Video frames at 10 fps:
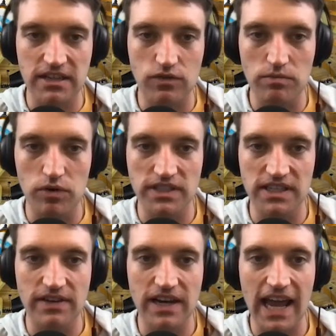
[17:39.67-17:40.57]
it at
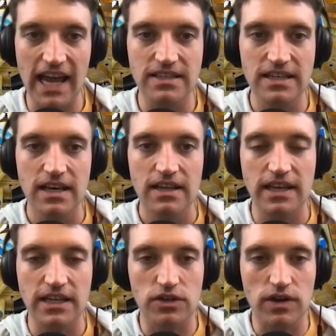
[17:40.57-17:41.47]
3.78.
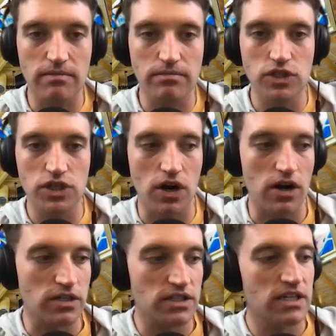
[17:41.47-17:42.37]
The SRM
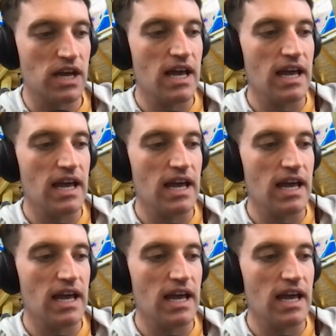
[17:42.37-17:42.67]
chart.